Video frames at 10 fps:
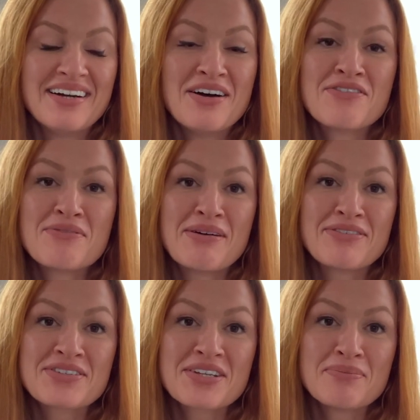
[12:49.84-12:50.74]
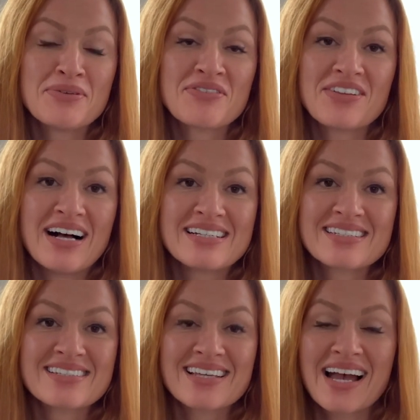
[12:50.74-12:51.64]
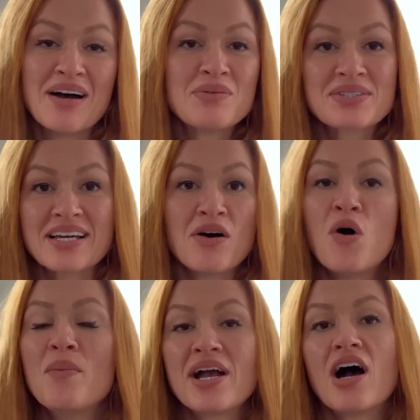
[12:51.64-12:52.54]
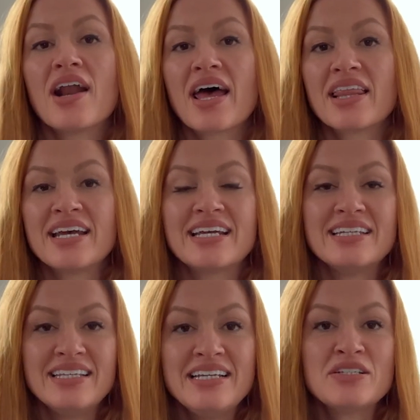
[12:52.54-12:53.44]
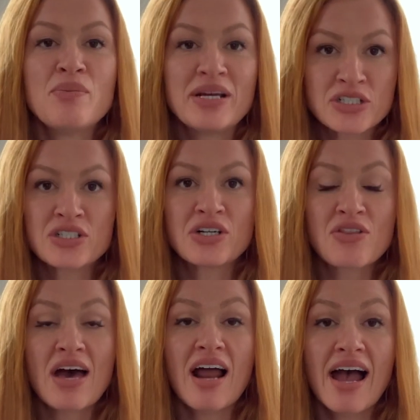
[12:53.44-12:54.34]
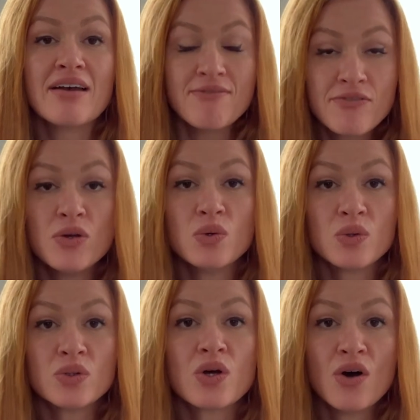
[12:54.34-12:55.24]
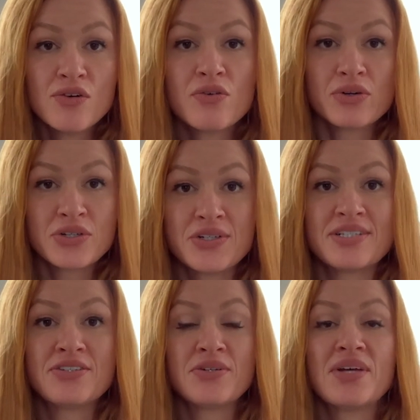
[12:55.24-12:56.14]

for my first couple of classes, like I was like, oh my God, I like need to make sure that I am fueled for jiu-jitsu.